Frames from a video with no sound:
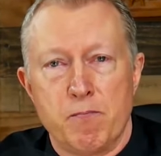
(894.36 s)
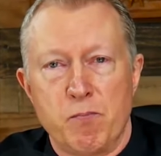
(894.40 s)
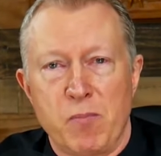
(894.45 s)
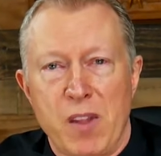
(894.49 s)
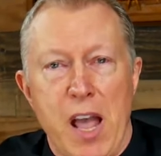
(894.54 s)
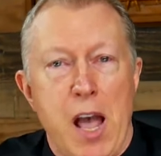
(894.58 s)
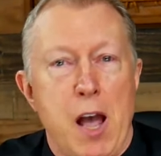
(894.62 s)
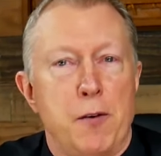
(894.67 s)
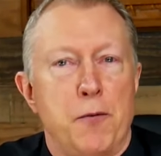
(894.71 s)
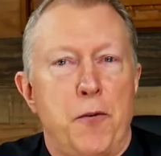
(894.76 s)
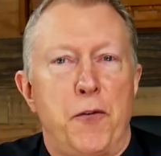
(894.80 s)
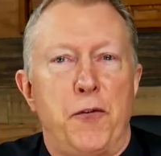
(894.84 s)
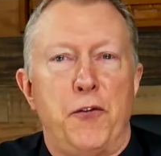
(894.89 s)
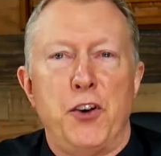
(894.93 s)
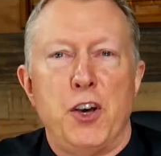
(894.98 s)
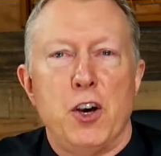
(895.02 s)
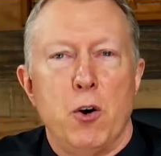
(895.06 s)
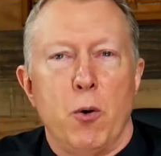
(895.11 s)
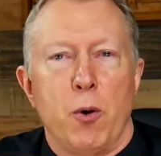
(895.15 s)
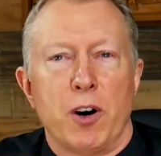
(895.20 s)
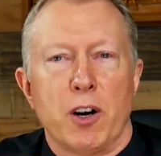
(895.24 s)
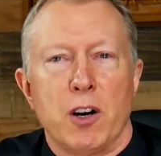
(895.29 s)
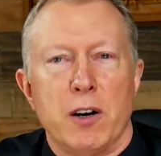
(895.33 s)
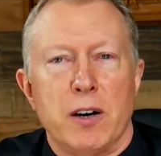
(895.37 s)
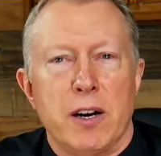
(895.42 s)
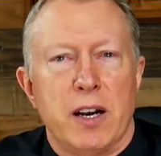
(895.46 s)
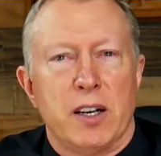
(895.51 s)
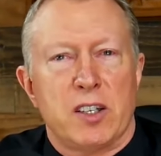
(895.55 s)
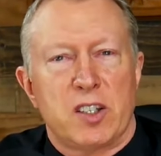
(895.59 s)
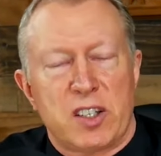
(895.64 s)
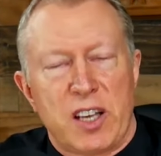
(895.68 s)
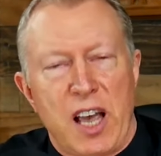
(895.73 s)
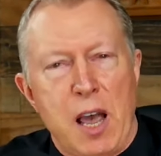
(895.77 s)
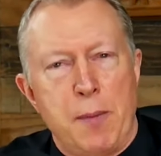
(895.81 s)
And few are going to
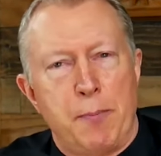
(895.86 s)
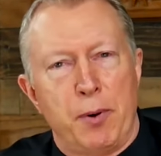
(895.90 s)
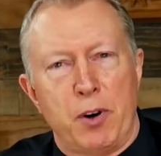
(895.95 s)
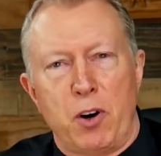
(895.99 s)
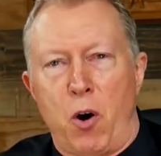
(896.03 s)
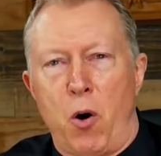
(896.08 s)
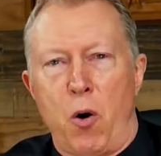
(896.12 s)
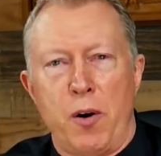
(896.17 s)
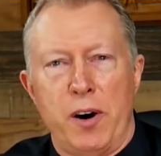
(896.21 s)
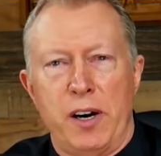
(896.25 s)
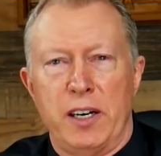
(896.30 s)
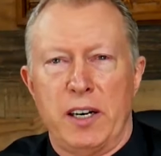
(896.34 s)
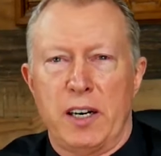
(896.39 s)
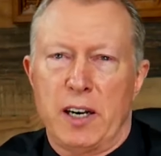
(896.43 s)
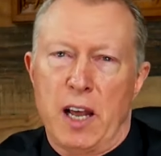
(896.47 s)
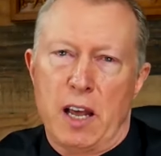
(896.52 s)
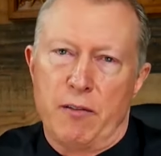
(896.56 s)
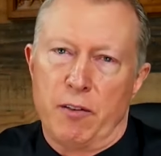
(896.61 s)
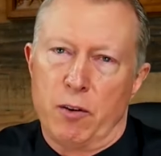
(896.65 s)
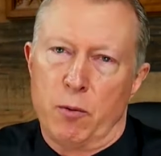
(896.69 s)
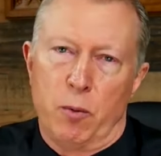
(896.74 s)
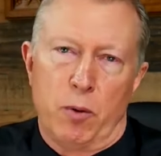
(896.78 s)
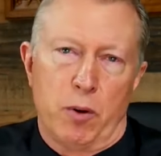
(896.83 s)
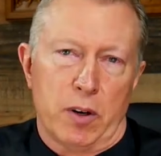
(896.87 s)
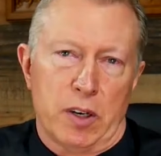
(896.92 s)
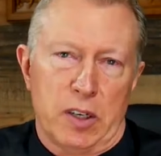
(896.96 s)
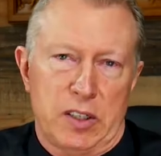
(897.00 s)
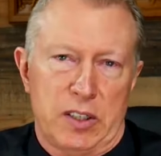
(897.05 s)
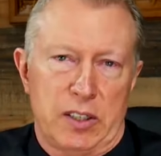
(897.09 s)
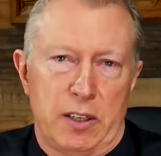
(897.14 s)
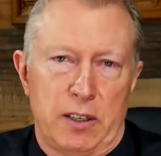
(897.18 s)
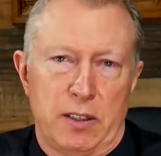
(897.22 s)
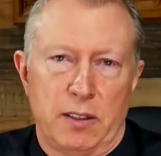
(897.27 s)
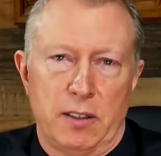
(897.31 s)
escape, according to David
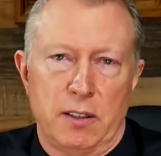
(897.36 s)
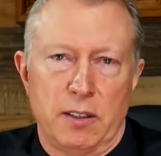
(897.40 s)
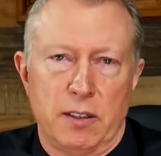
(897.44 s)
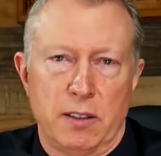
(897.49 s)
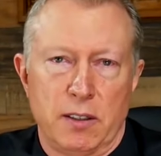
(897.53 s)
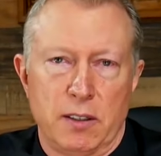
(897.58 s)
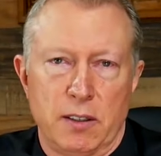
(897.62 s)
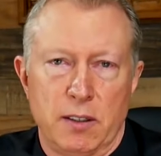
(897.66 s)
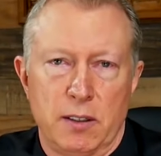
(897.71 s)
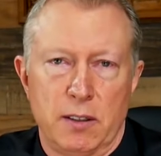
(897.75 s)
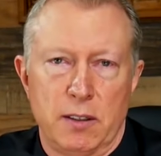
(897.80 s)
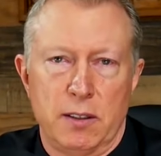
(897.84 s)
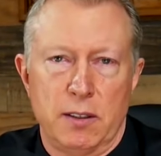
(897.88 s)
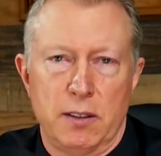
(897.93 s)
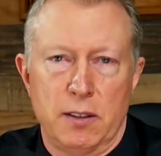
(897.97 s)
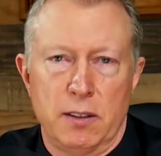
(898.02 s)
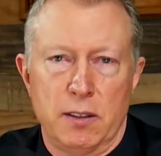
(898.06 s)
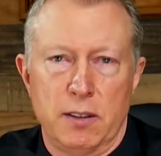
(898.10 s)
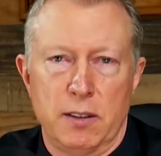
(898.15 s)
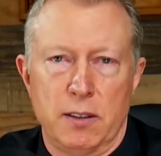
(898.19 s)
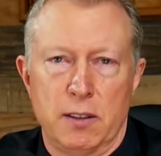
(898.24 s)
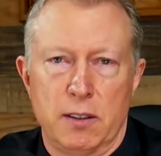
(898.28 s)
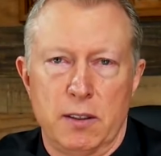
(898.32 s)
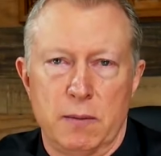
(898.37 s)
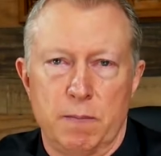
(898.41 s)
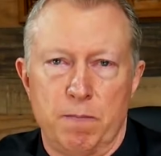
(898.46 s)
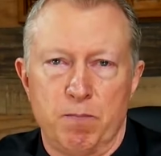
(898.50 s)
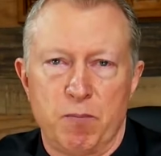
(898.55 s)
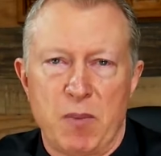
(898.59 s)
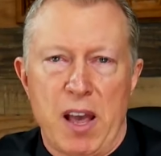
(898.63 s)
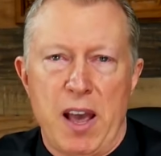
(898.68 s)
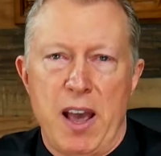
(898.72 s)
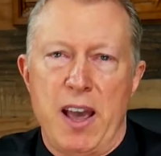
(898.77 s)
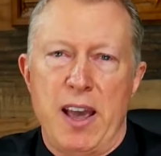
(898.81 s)
Wilkerson.
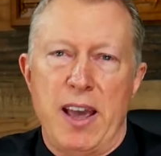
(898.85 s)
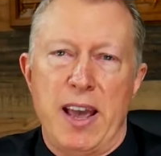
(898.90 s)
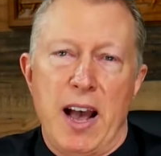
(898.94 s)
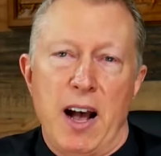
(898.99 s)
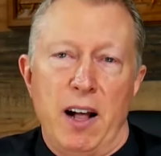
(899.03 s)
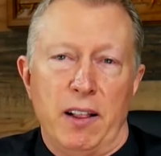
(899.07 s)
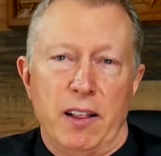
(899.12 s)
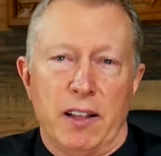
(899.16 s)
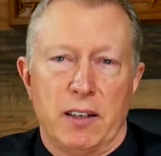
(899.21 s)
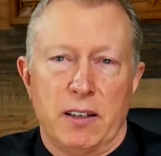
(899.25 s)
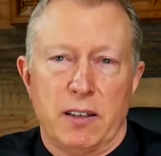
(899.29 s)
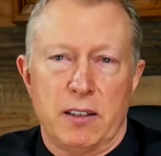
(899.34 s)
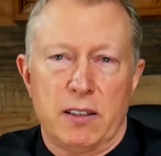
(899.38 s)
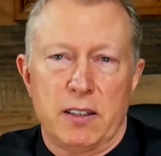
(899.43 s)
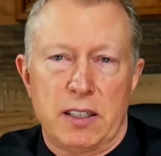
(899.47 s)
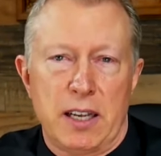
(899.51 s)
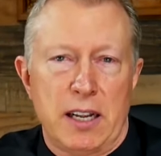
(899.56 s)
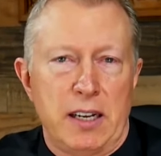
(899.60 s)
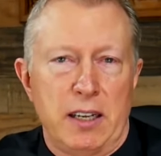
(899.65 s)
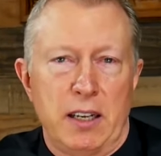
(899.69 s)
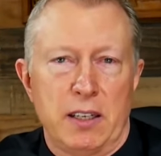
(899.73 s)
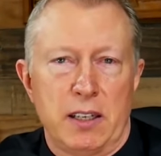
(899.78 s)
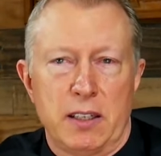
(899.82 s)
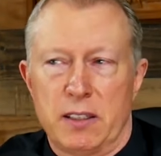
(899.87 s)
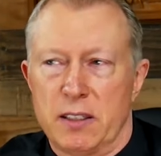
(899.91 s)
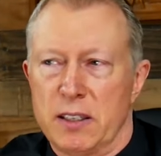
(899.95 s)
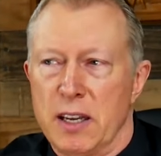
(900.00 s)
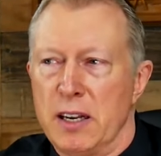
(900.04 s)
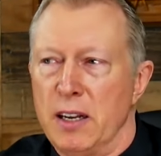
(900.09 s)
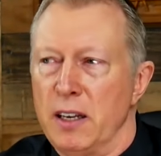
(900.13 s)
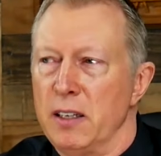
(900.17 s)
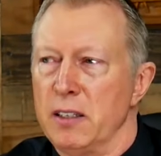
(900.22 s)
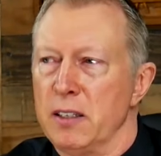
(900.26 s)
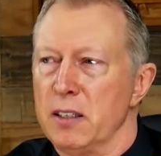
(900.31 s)
A. Allen said he
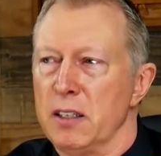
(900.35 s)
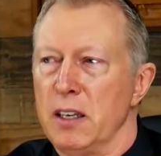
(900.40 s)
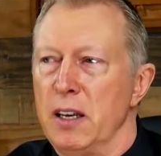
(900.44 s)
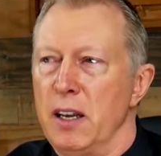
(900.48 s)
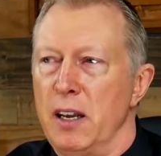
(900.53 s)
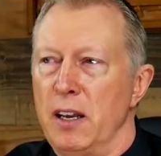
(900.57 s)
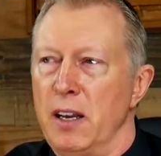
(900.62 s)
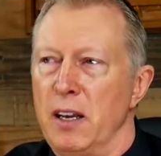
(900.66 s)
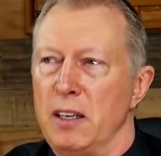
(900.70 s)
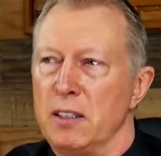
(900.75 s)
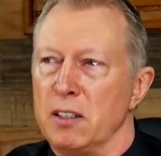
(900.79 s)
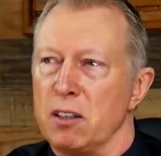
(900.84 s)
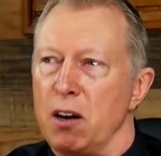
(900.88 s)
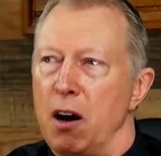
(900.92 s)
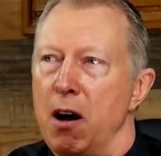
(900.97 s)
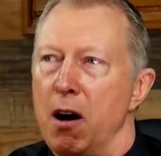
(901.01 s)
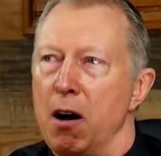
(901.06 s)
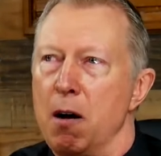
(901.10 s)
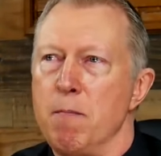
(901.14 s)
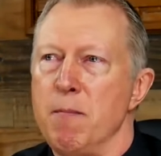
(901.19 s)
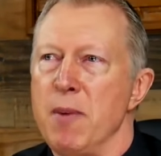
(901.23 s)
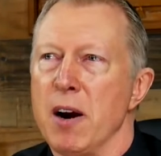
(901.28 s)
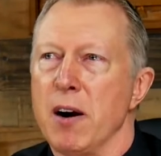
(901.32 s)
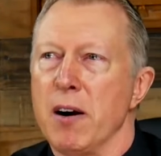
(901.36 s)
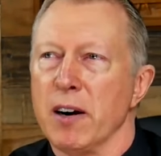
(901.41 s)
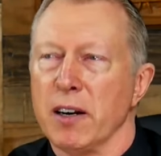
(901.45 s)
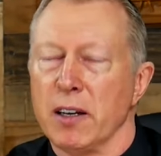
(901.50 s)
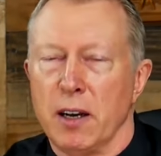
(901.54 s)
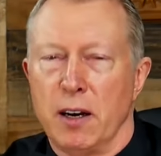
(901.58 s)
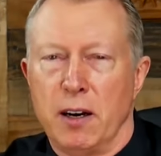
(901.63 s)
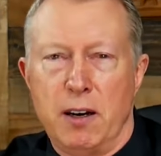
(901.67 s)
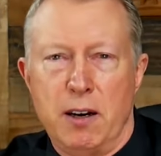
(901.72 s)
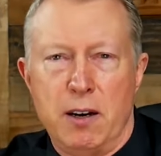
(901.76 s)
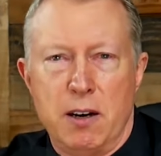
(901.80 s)
saw
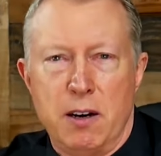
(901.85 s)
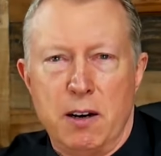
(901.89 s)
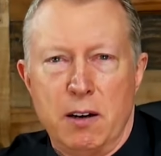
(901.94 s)
America